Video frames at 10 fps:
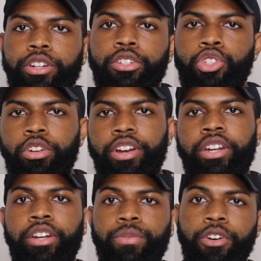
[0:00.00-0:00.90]
because you already
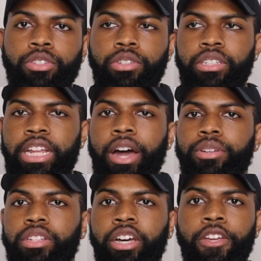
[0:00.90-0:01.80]
did it first. So now
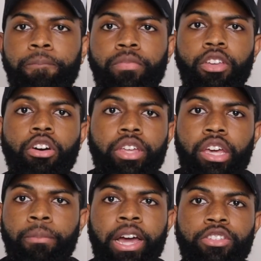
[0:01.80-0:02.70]
it's like,
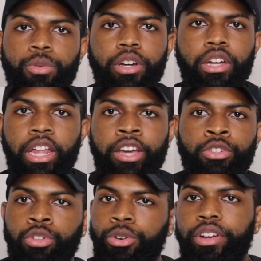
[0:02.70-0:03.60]
okay, might as well, like,
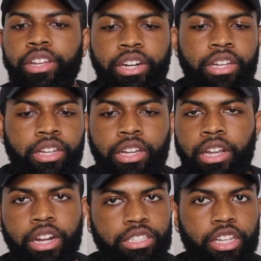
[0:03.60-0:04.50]
Tori did it,
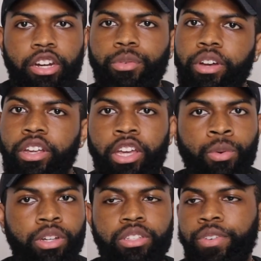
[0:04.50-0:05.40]
let's get it running. And
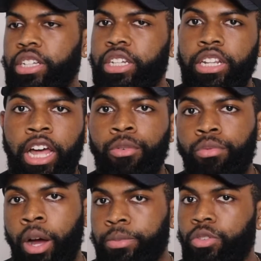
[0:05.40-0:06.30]
once the vets get, like,
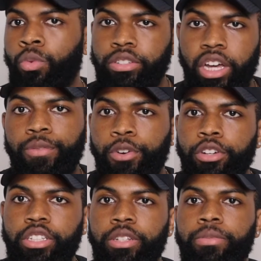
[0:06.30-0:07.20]
once that
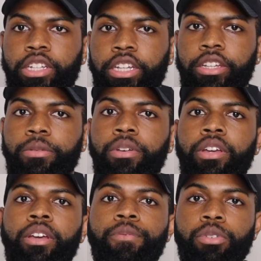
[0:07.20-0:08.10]
first
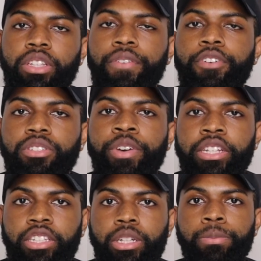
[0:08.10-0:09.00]

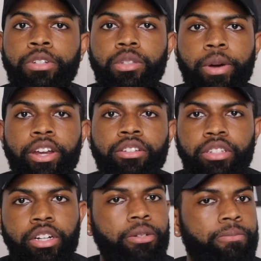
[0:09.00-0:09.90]
vet team puts somebody else
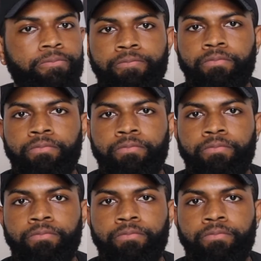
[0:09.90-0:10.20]
up,